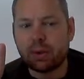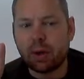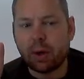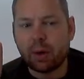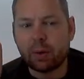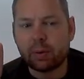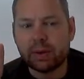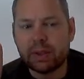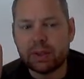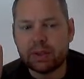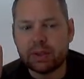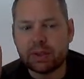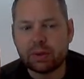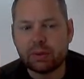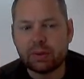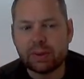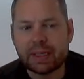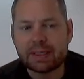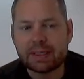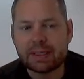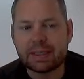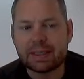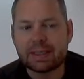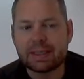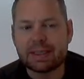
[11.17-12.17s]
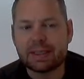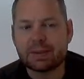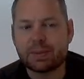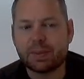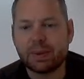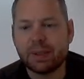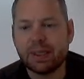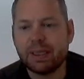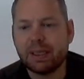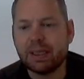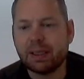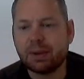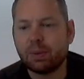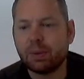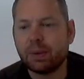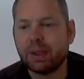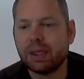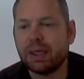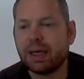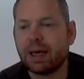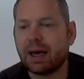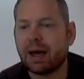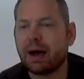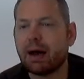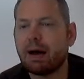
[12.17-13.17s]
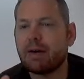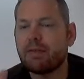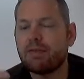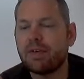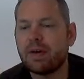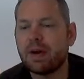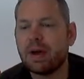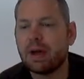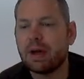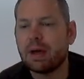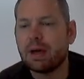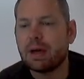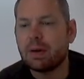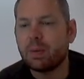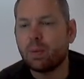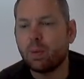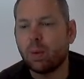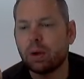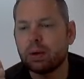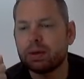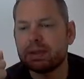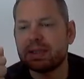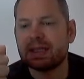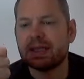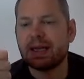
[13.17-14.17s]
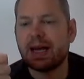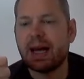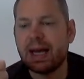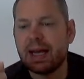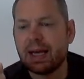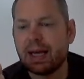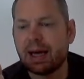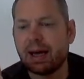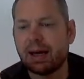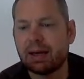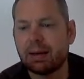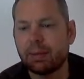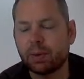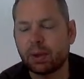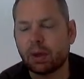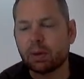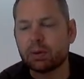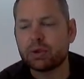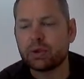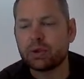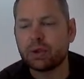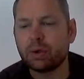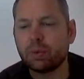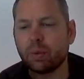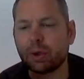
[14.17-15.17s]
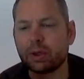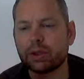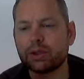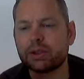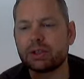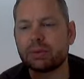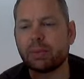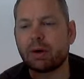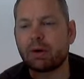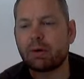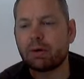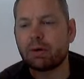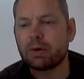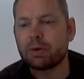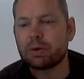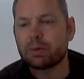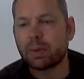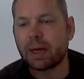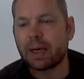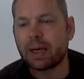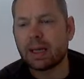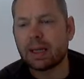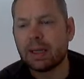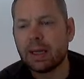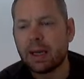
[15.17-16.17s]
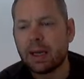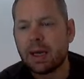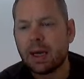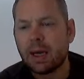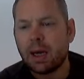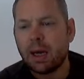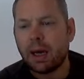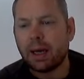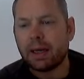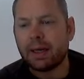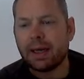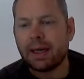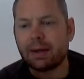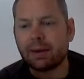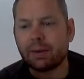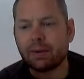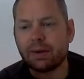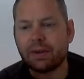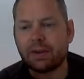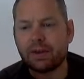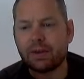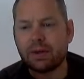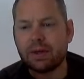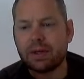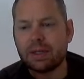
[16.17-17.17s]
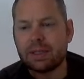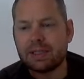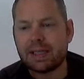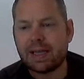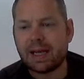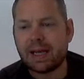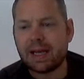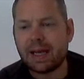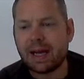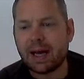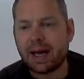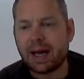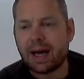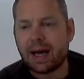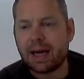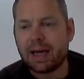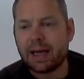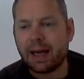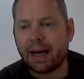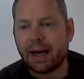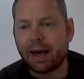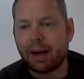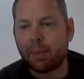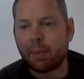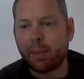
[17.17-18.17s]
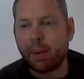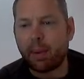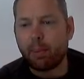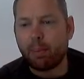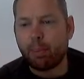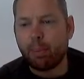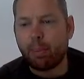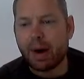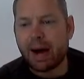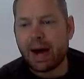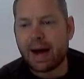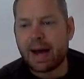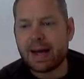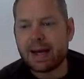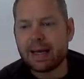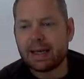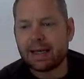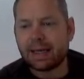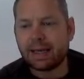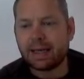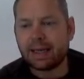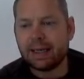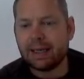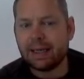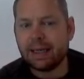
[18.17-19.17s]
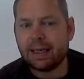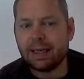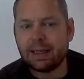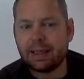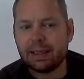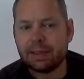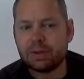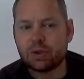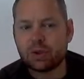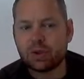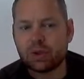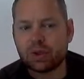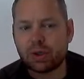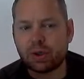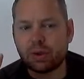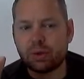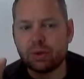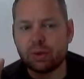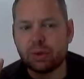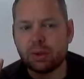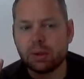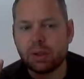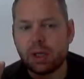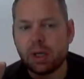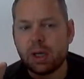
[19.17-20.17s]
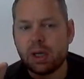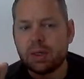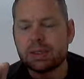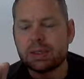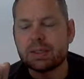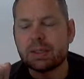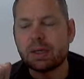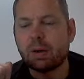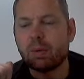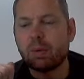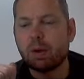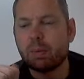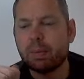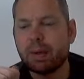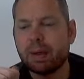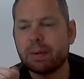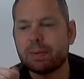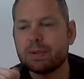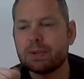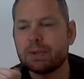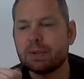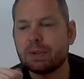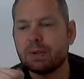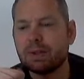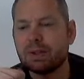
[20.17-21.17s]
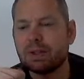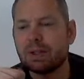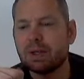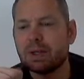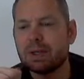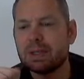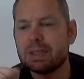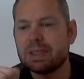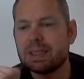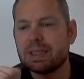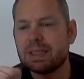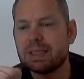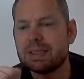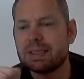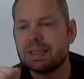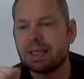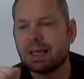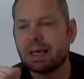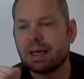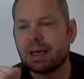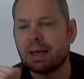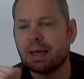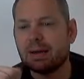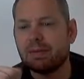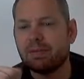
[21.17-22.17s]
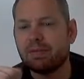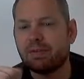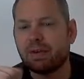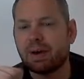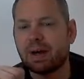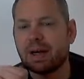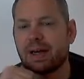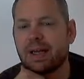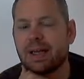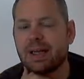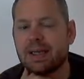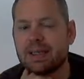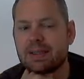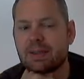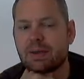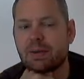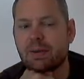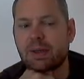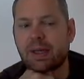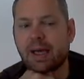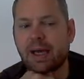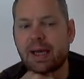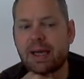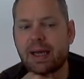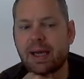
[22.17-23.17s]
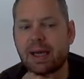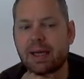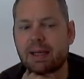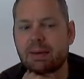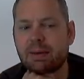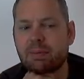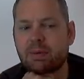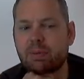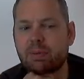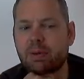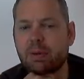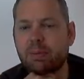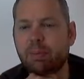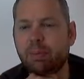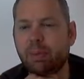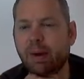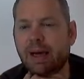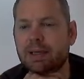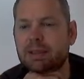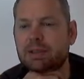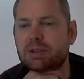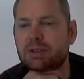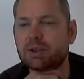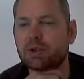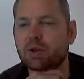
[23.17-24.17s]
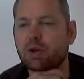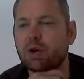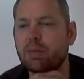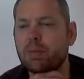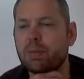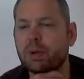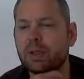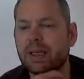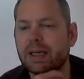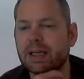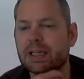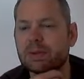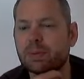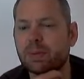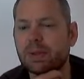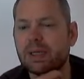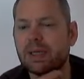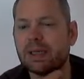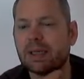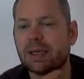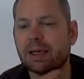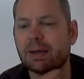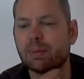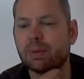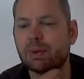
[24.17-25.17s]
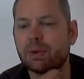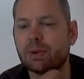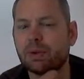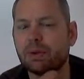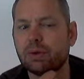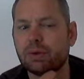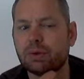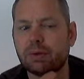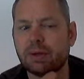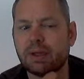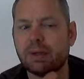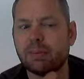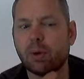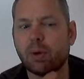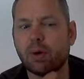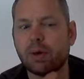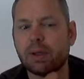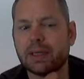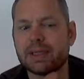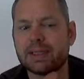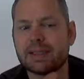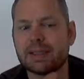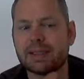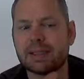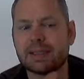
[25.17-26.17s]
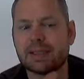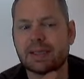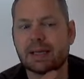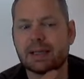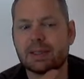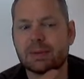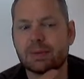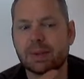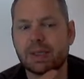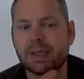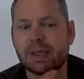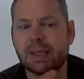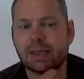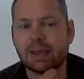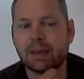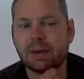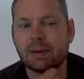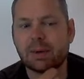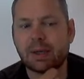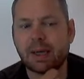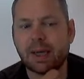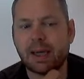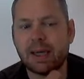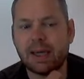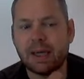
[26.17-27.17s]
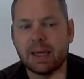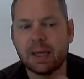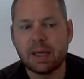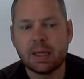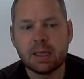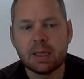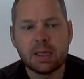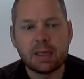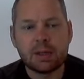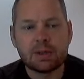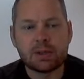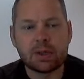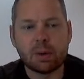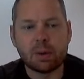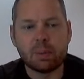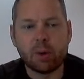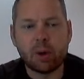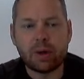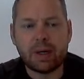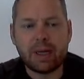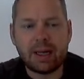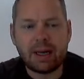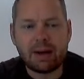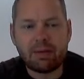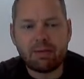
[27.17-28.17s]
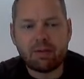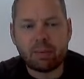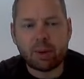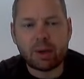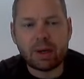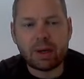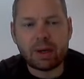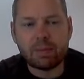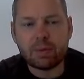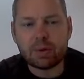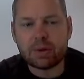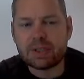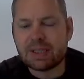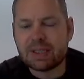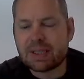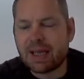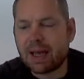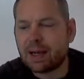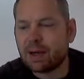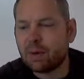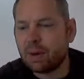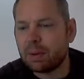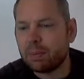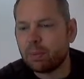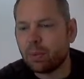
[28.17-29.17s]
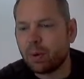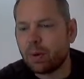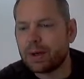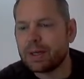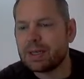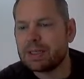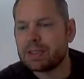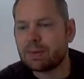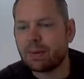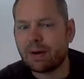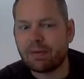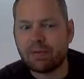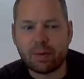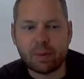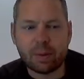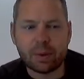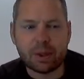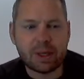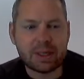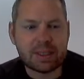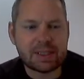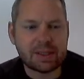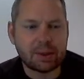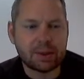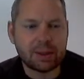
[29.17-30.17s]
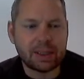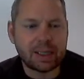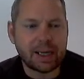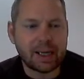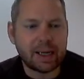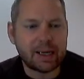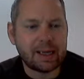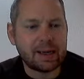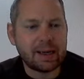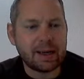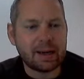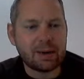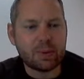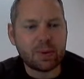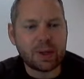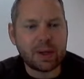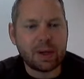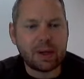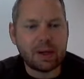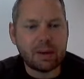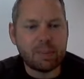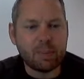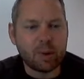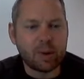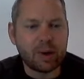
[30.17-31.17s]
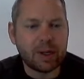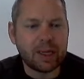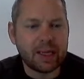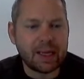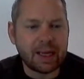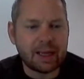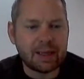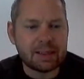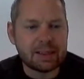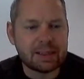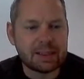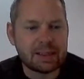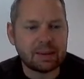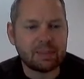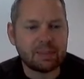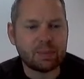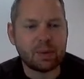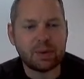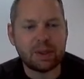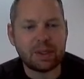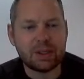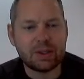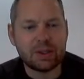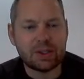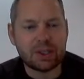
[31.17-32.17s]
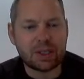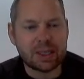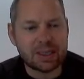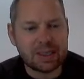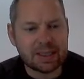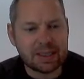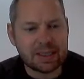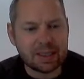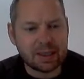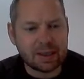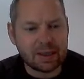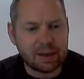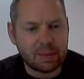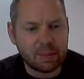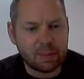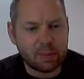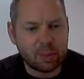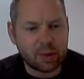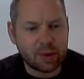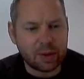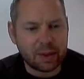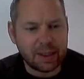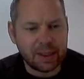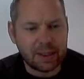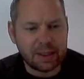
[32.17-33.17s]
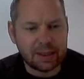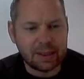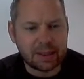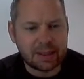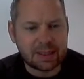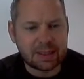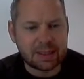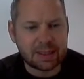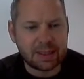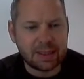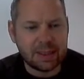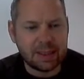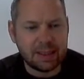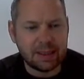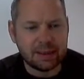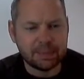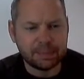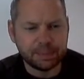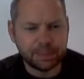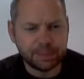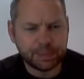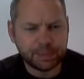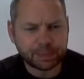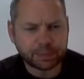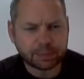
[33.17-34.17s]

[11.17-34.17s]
only two lessons this week. We have one today and I'm going to do one tomorrow as well. And then on Thursday, I am back in school. So I won't be able to do Thursdays and Fridays, okay? And then we'll be back to normal next week and we'll do three more lessons next week, okay? So morning, everybody. I'm going to say a quick morning to everyone that's online now. Morning, Elsie. Morning, Chedza. Morning, Yassine.